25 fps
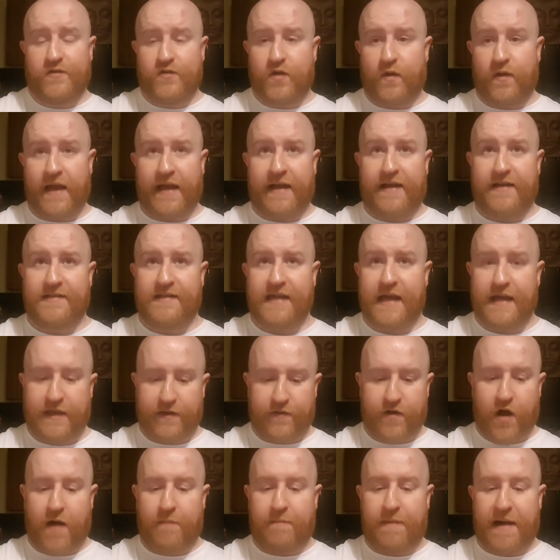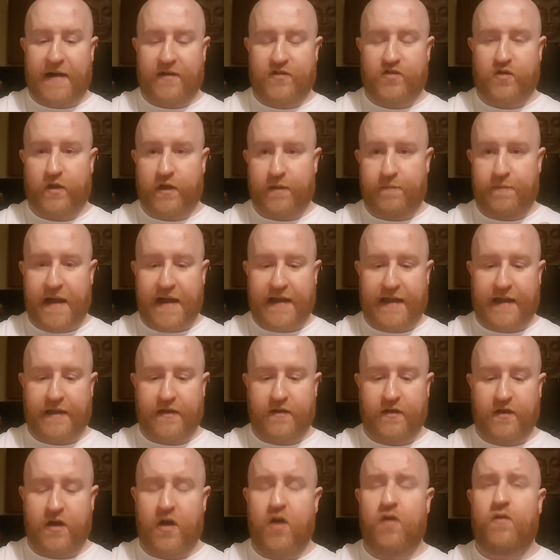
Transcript: So like I say, you've got to buy, so you buy,